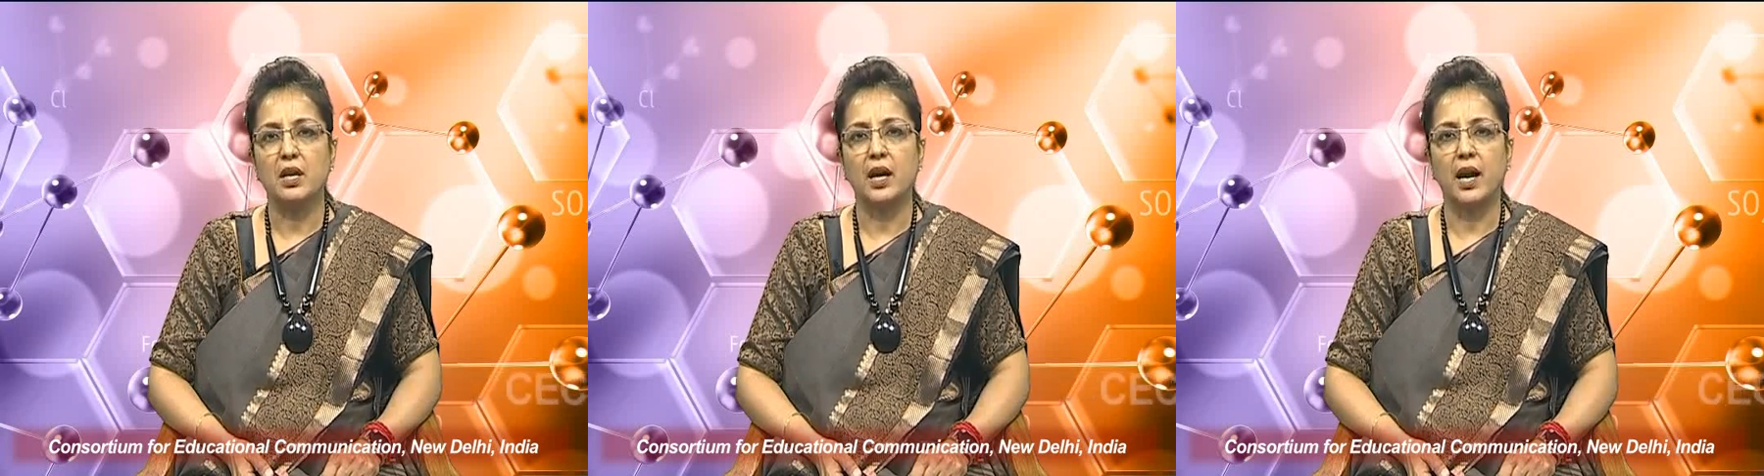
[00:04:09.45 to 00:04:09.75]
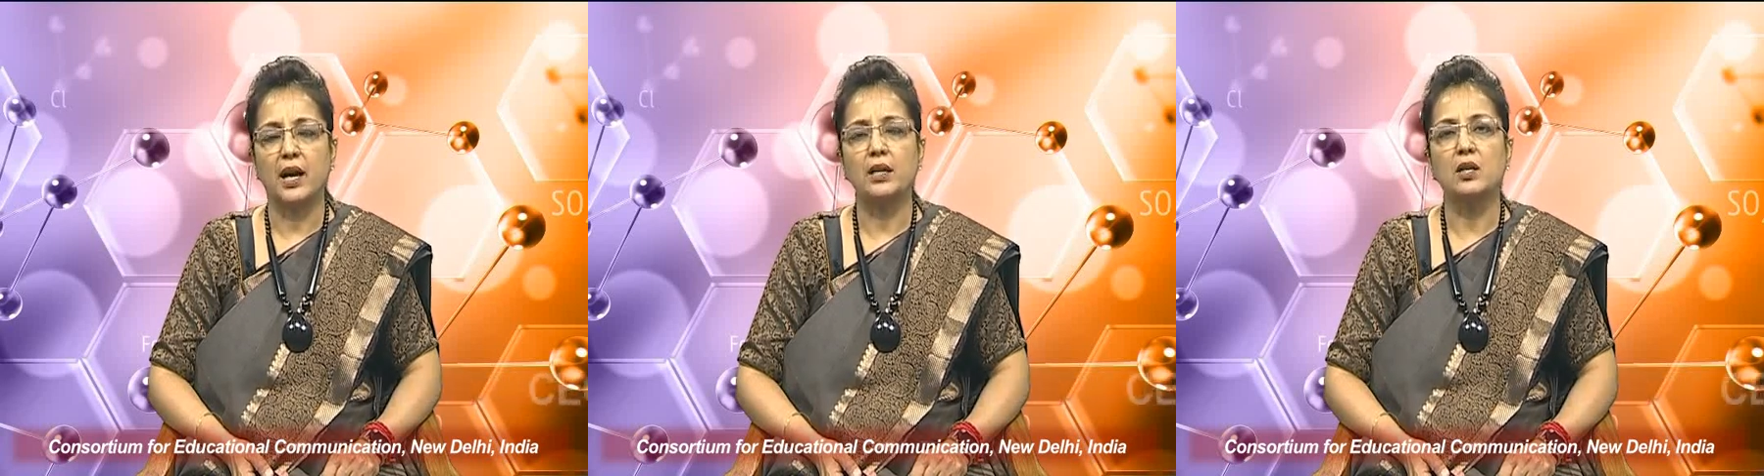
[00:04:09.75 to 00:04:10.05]

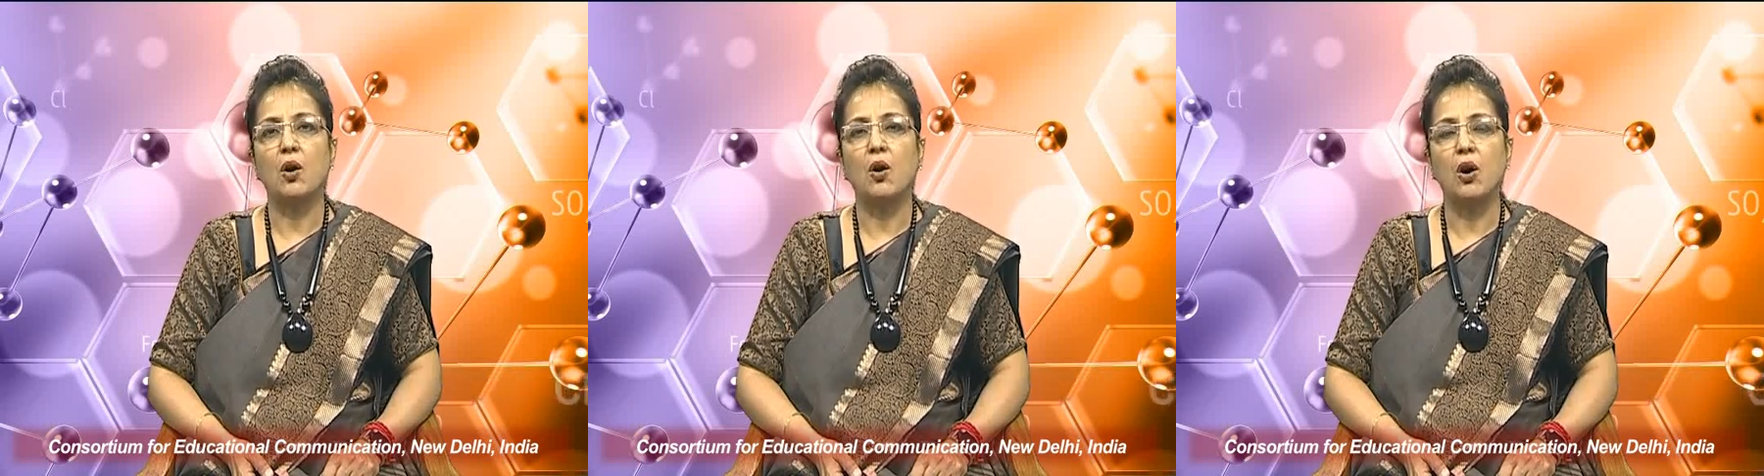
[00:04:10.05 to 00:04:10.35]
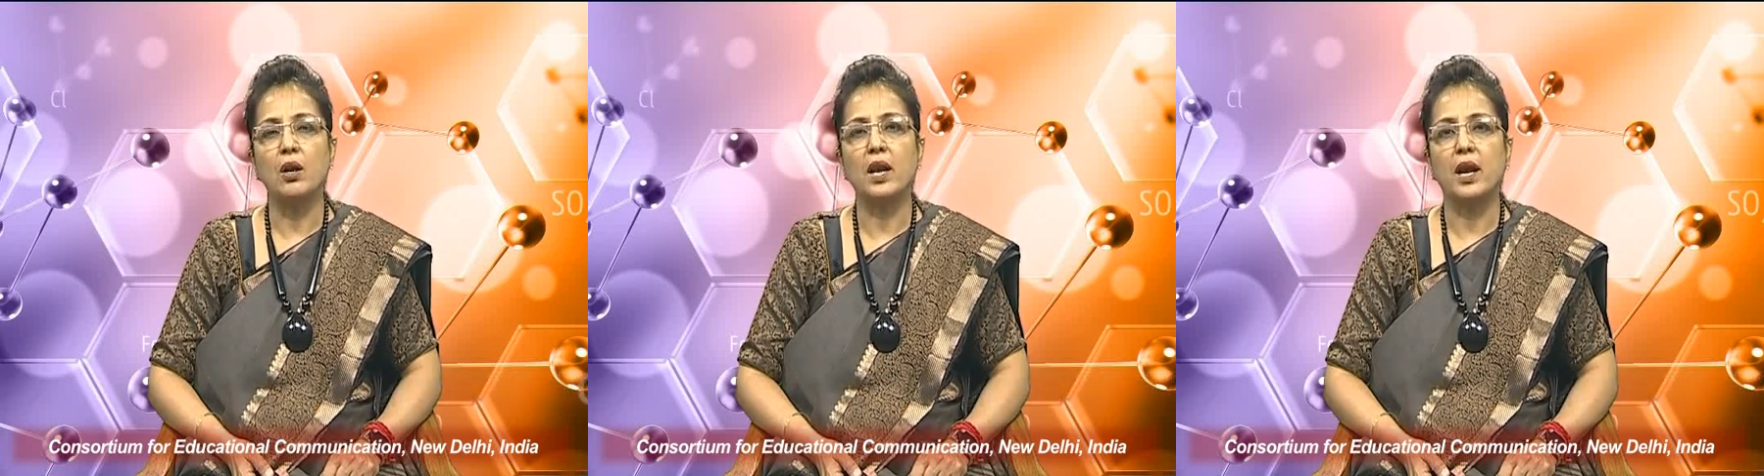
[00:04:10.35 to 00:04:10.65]
and
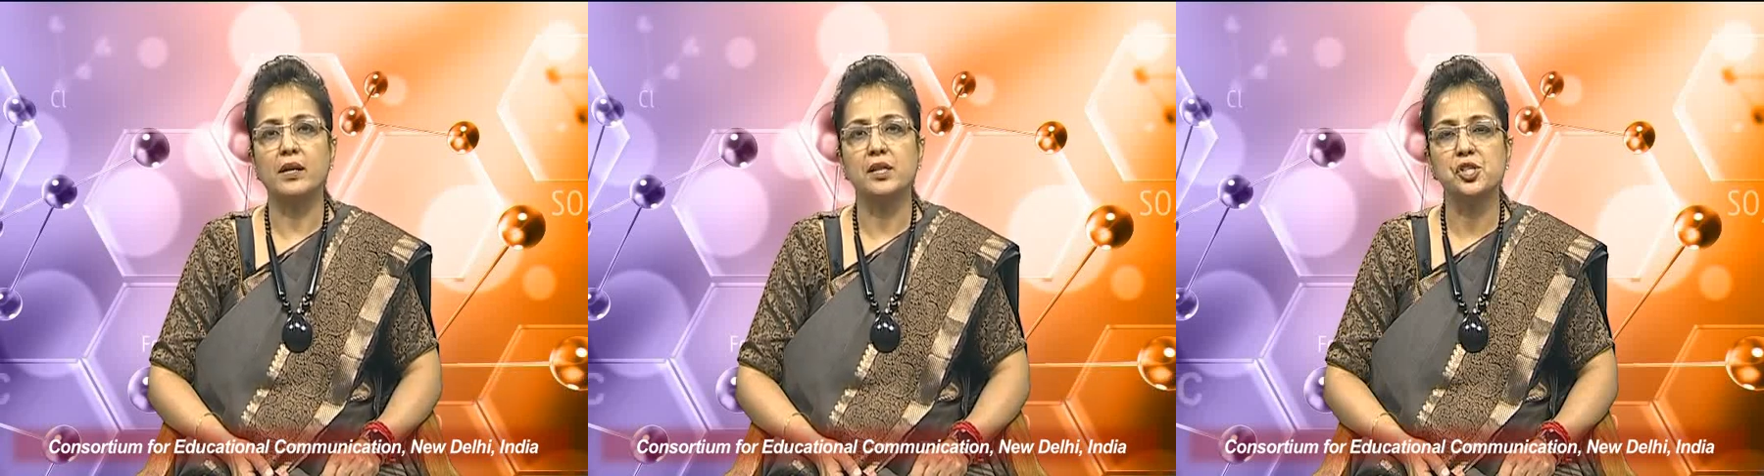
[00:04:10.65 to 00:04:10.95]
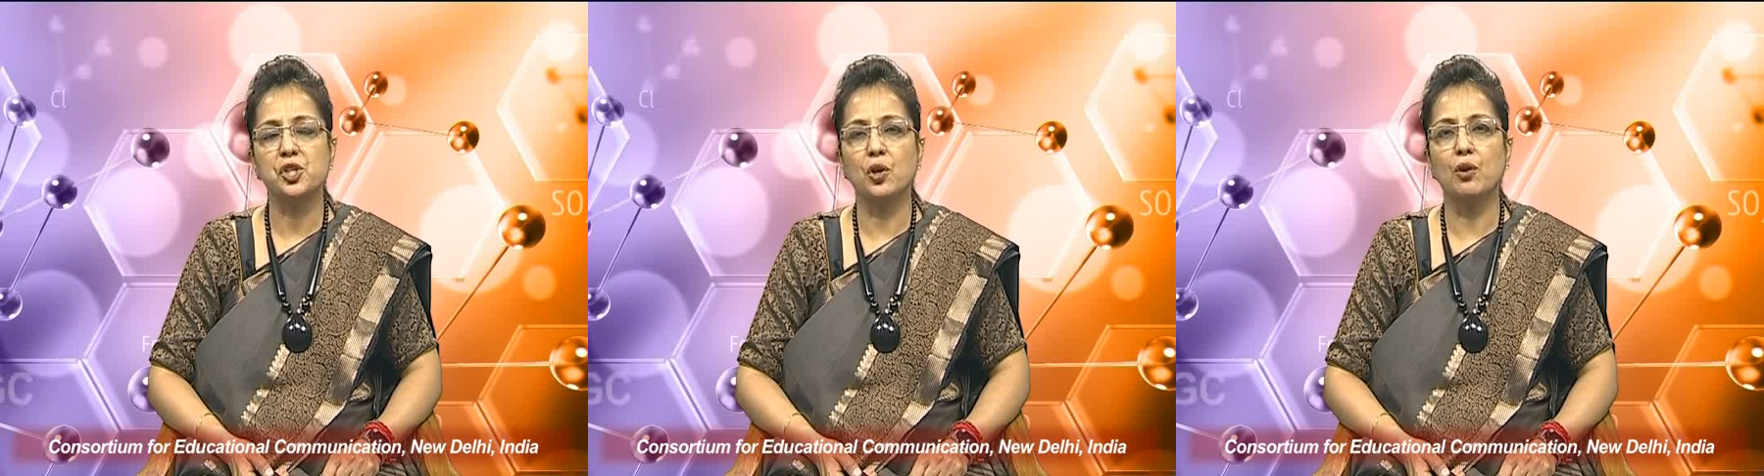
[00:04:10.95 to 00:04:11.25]
on
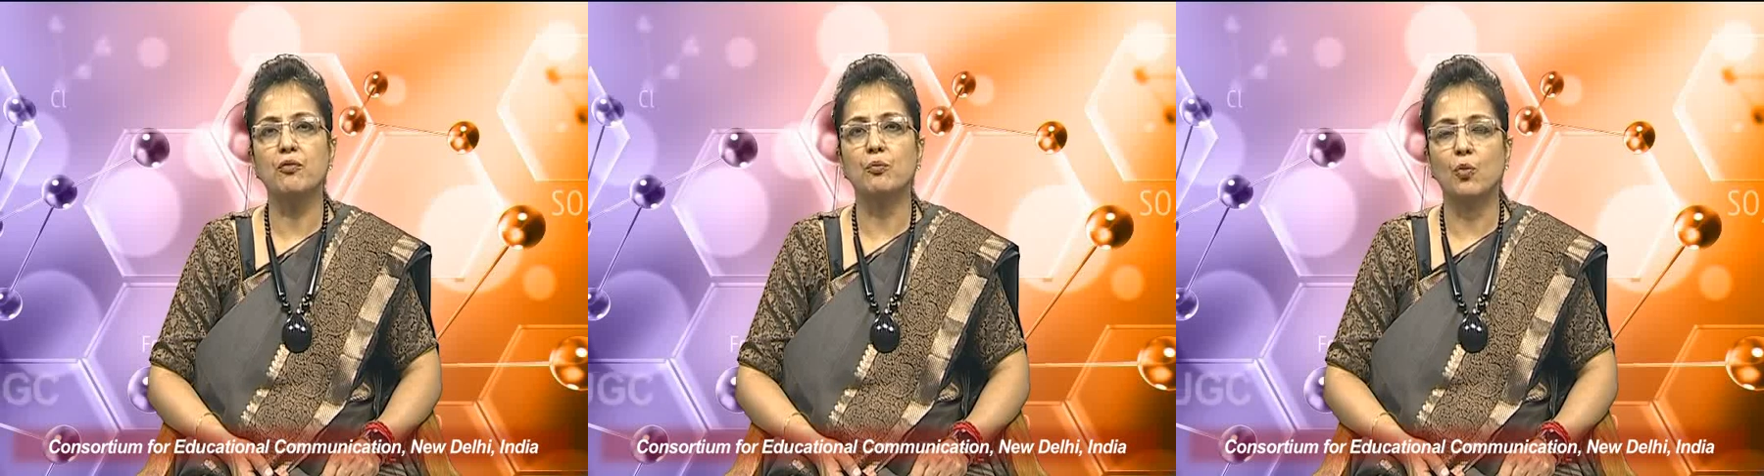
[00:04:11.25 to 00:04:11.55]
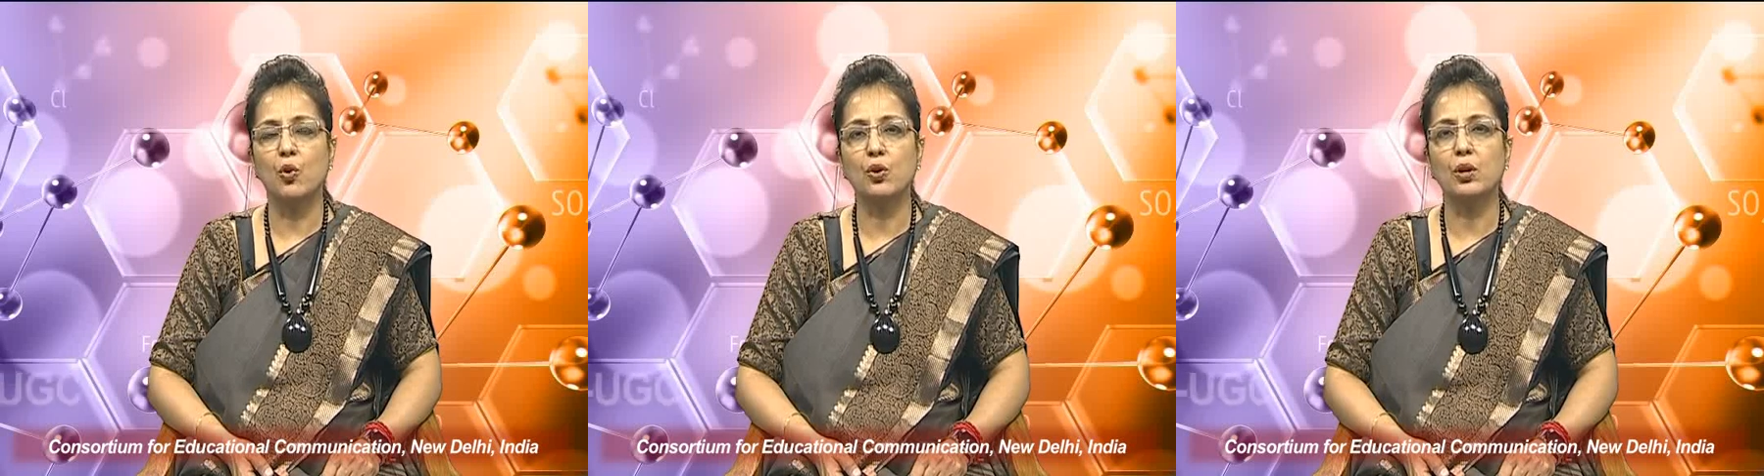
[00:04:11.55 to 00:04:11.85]
addition of
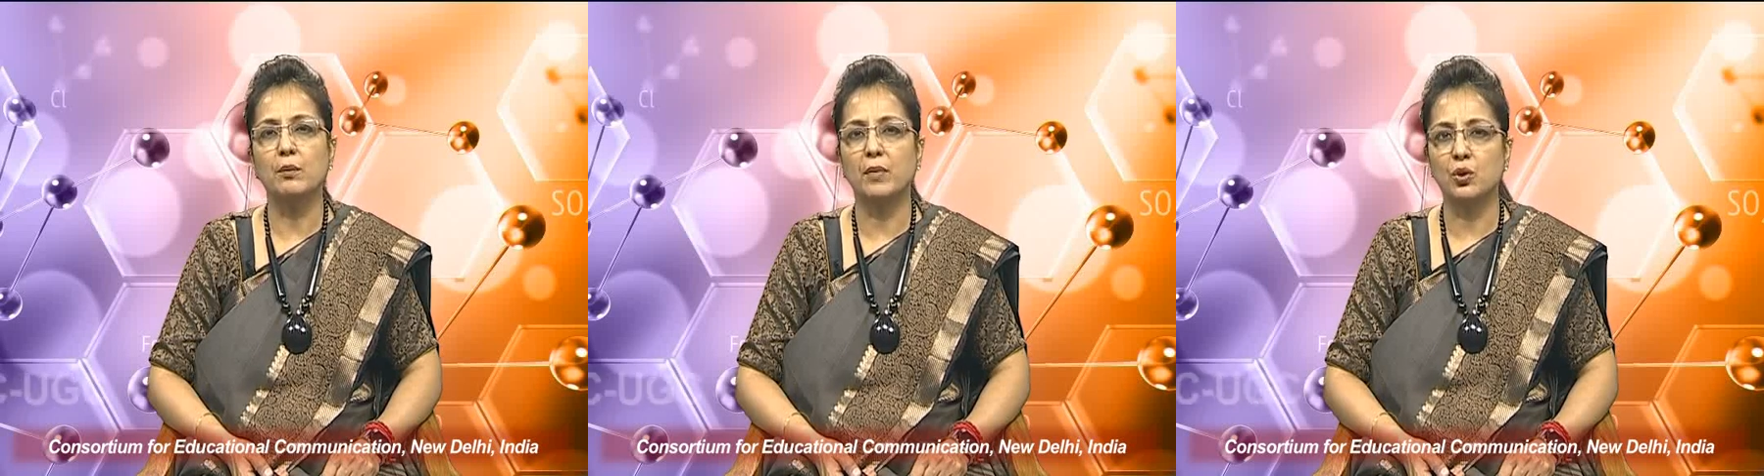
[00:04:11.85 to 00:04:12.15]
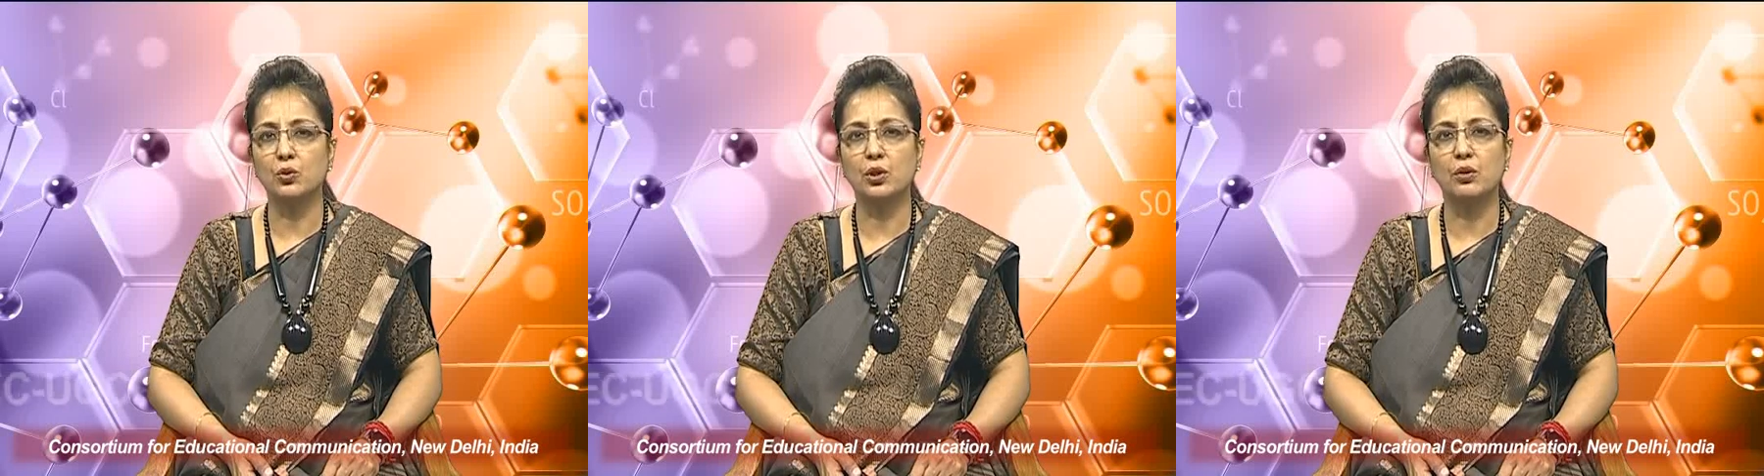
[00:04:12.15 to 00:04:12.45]
more
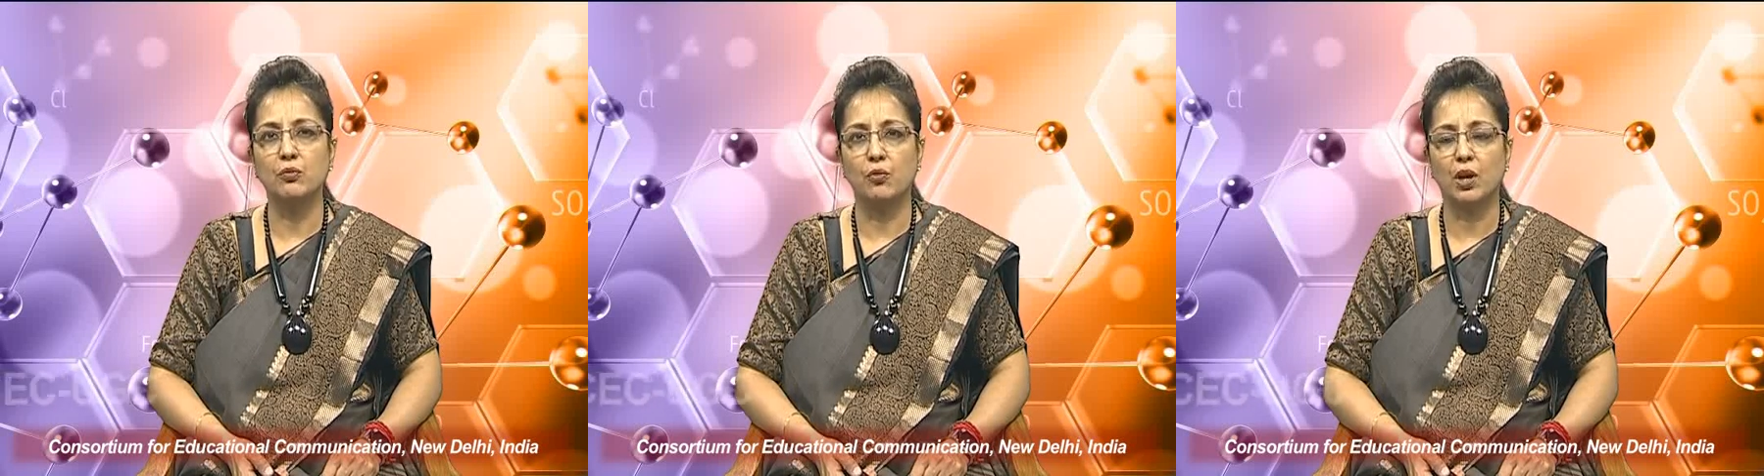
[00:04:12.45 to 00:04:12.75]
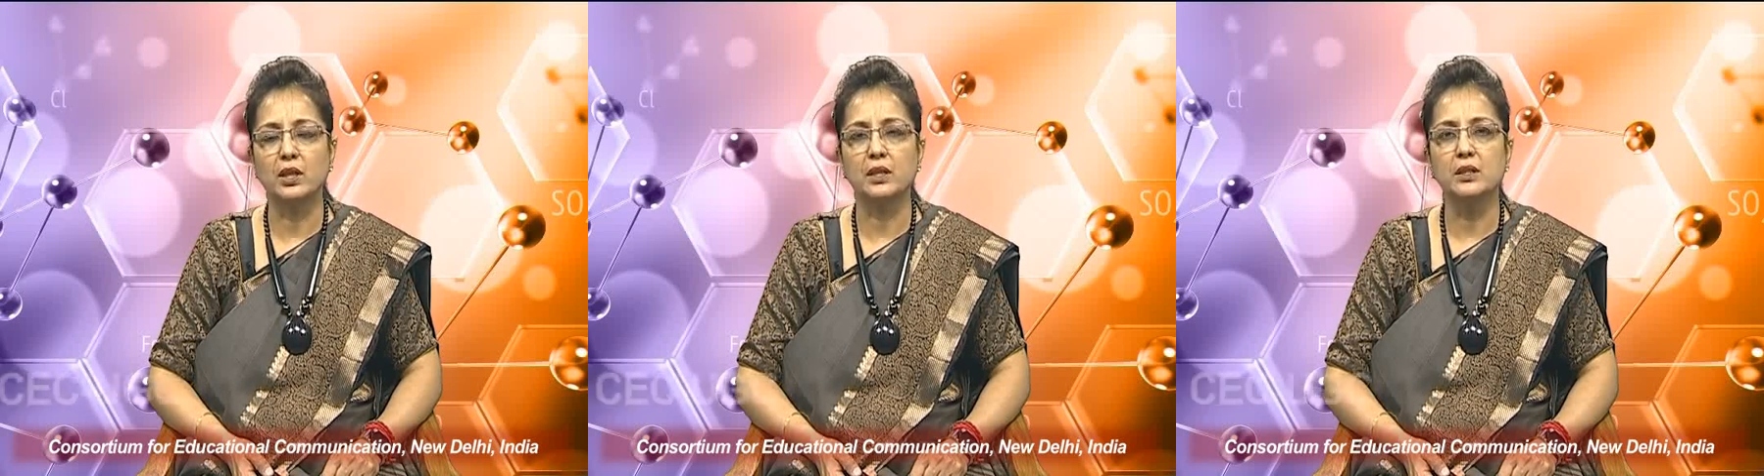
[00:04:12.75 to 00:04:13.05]
amount of
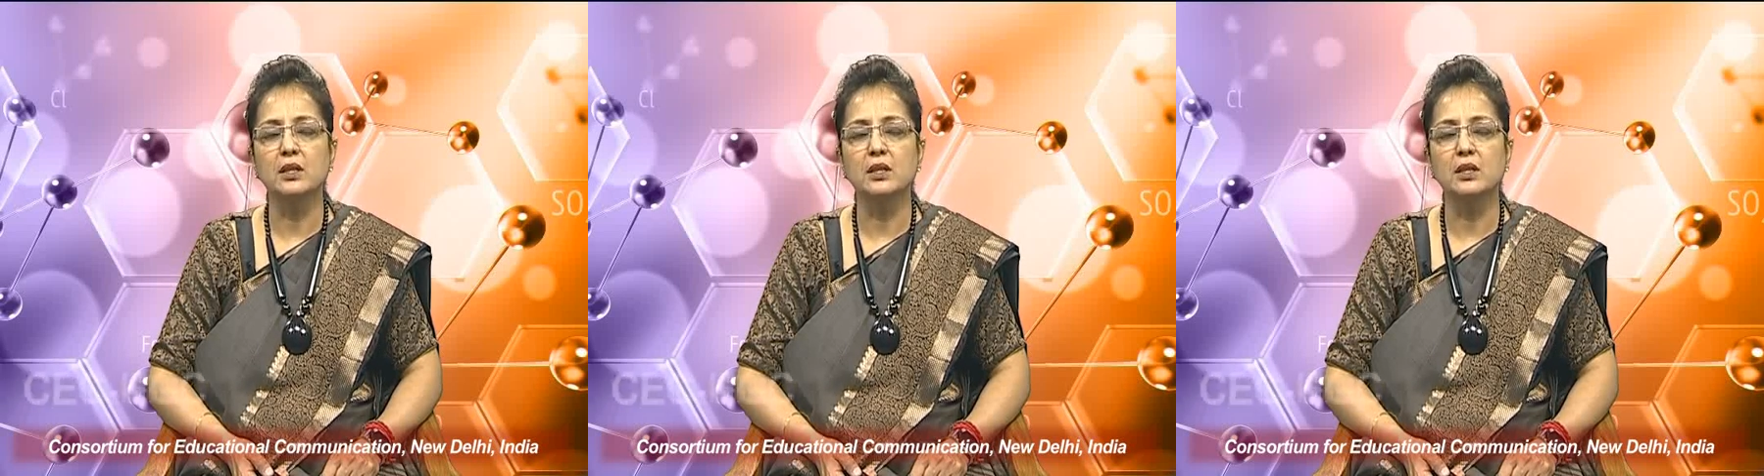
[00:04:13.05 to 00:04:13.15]
water